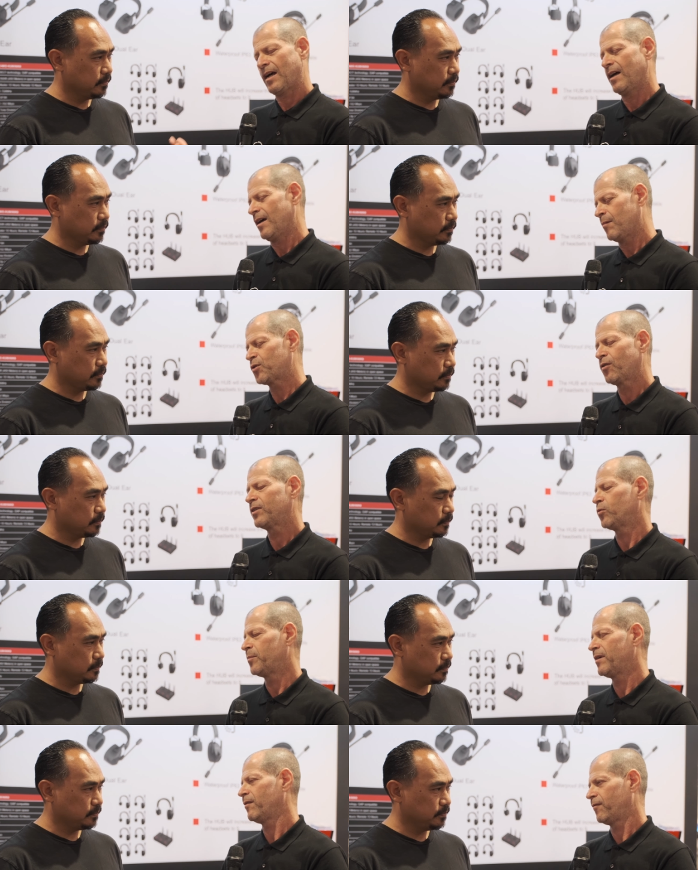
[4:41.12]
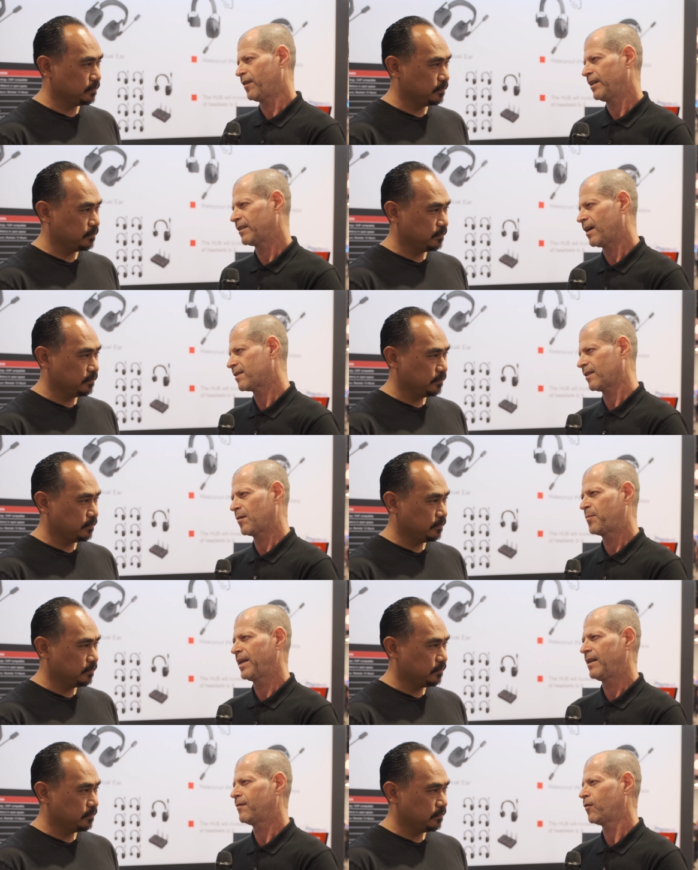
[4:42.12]
Speaker 1: I'm sure it will be very nice and
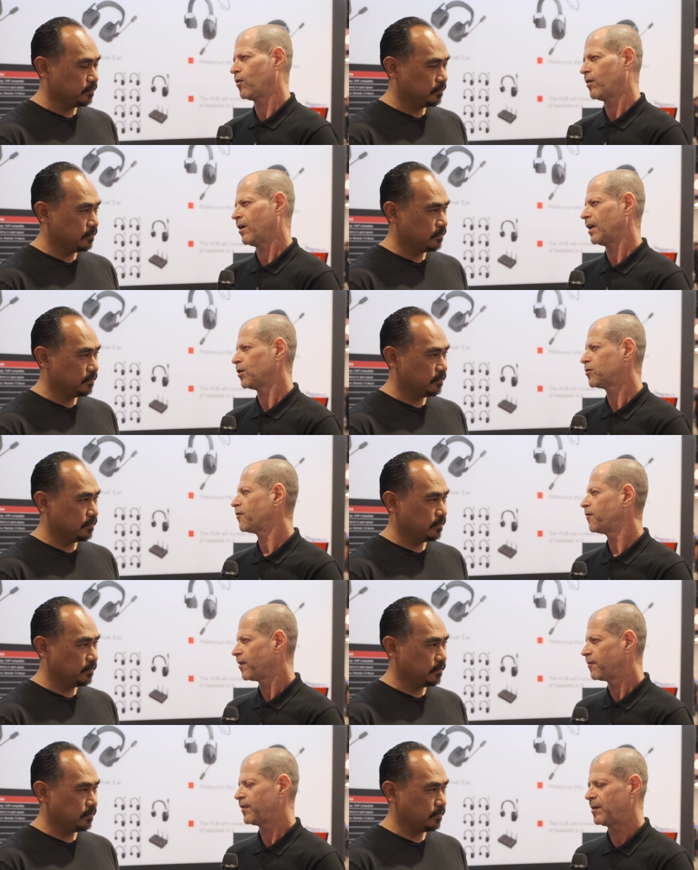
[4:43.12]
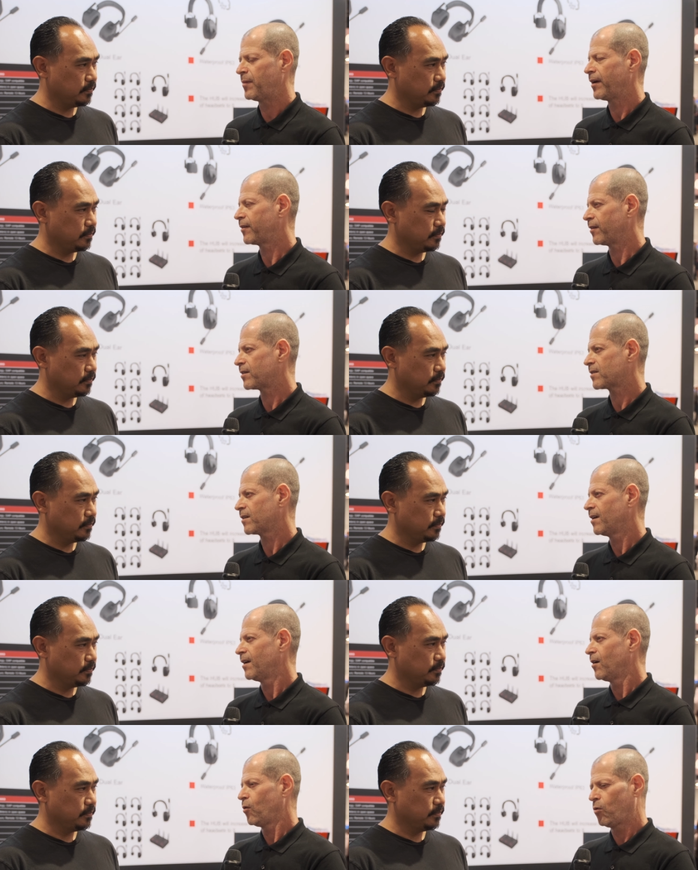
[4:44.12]
appealing for a lot of filmmakers
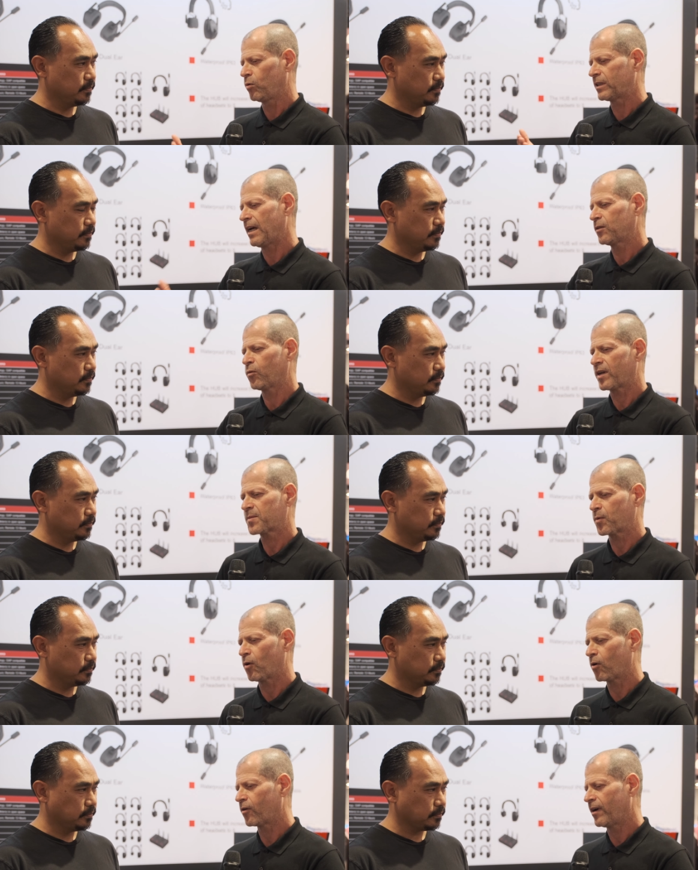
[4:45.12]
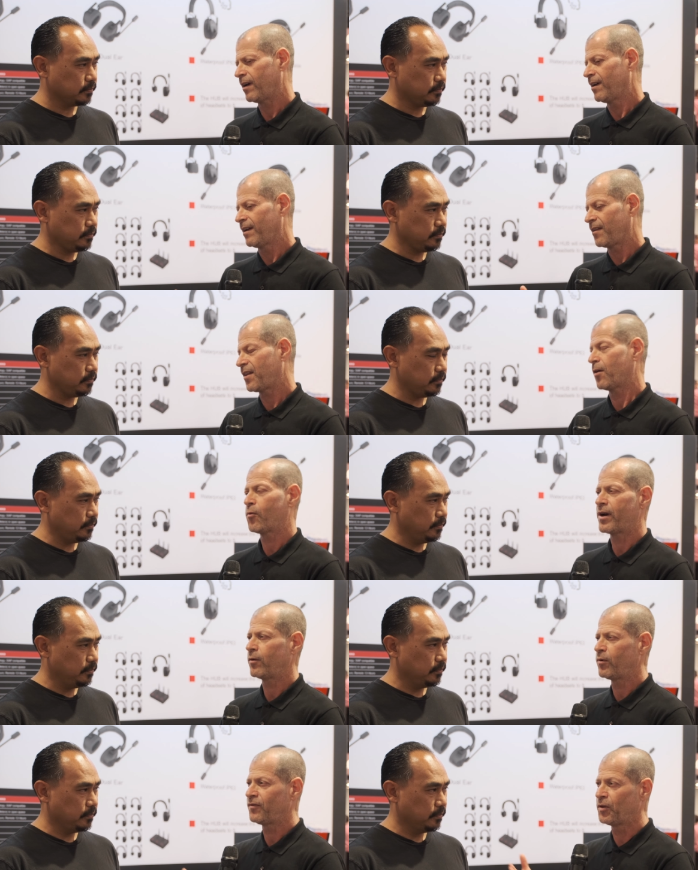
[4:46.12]
who would like to explore their way
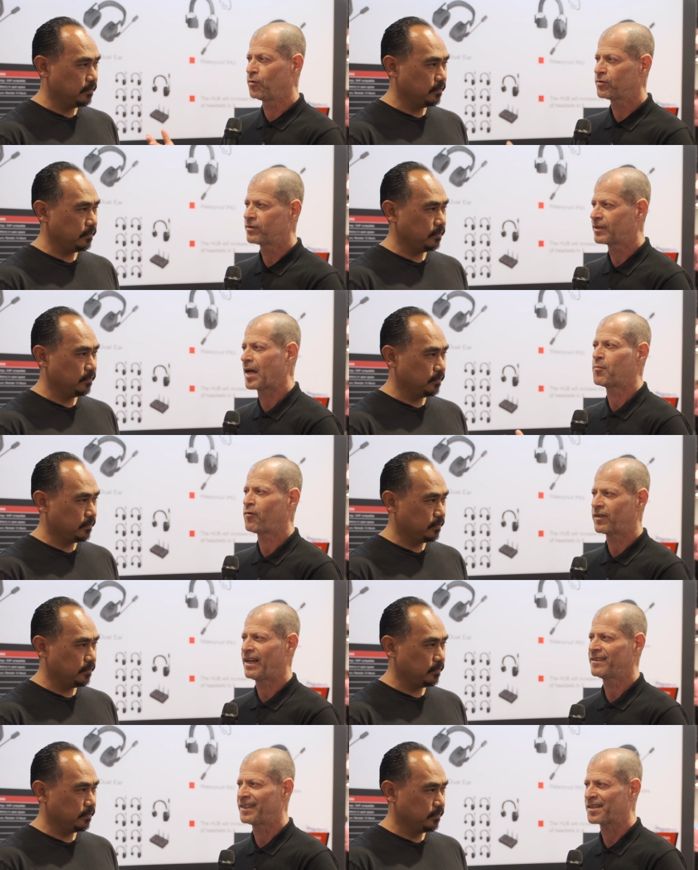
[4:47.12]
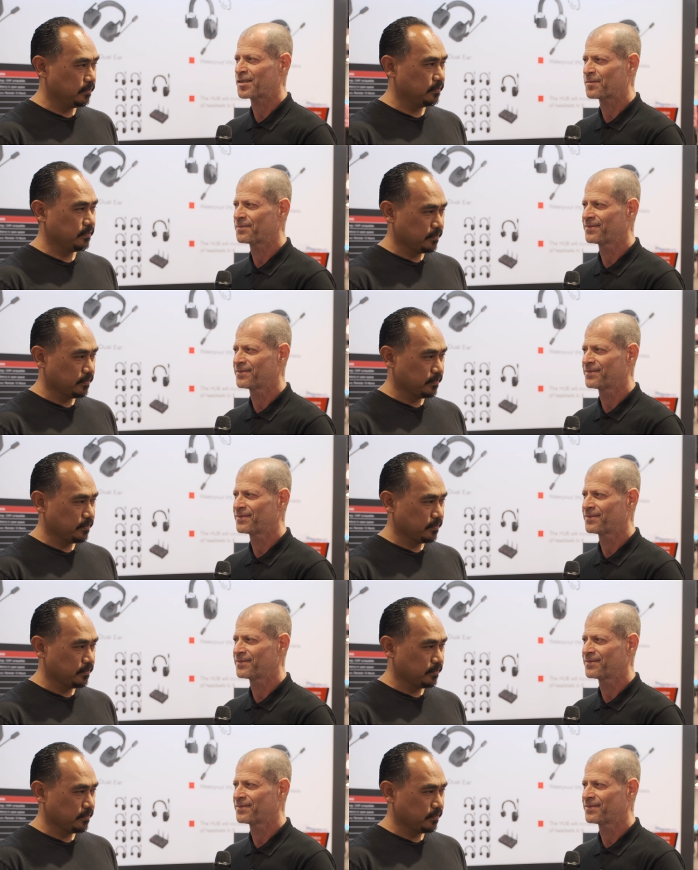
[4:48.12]
with new type of lightings.